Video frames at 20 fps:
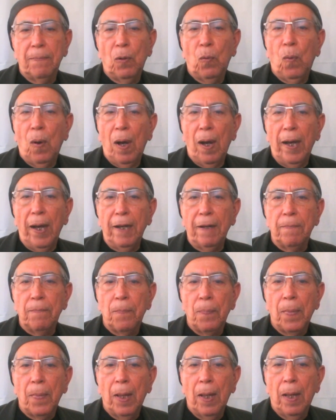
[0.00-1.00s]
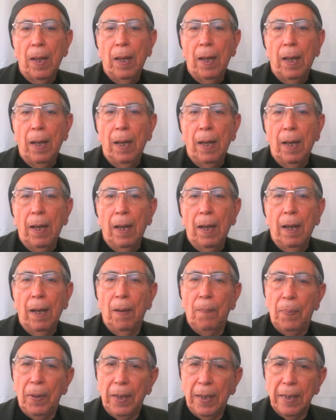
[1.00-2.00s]
Why?
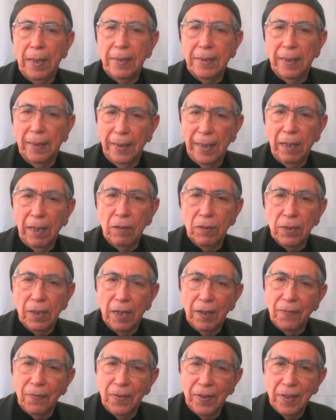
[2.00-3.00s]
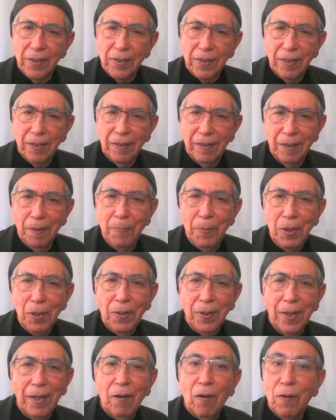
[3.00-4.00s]
Because the leaders of this
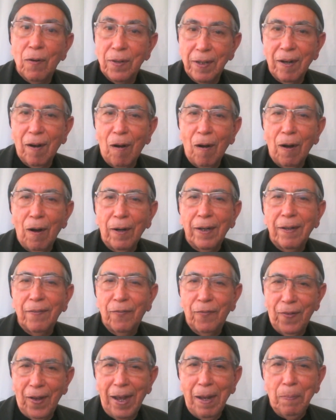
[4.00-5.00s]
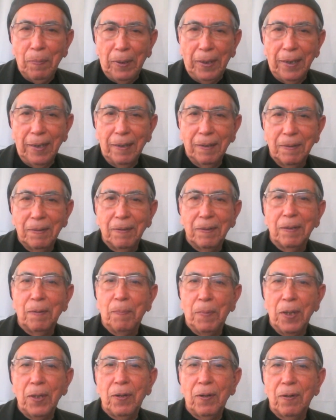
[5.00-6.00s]
community, or our family, the
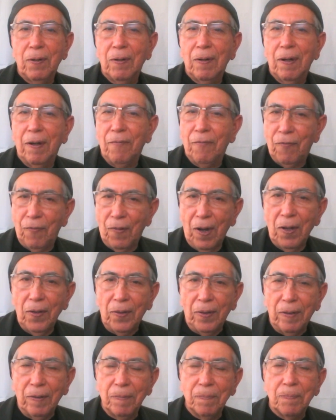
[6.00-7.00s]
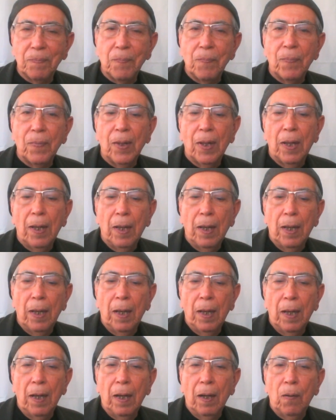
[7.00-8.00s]
mother and father,
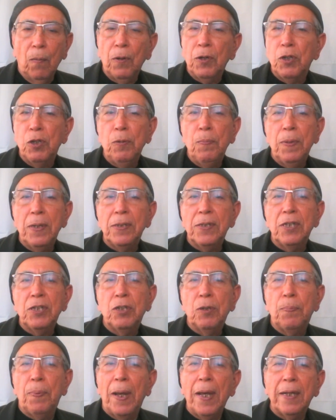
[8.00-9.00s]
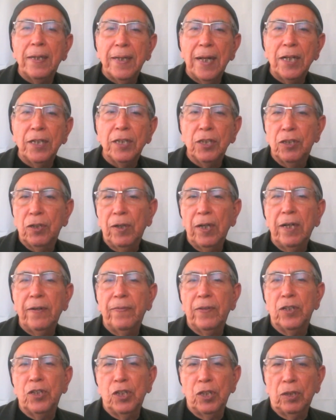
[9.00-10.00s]
were too busy to pay attention to any
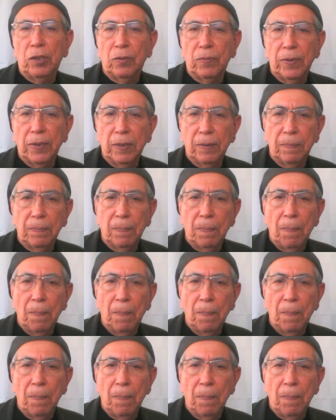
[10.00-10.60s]
of the children.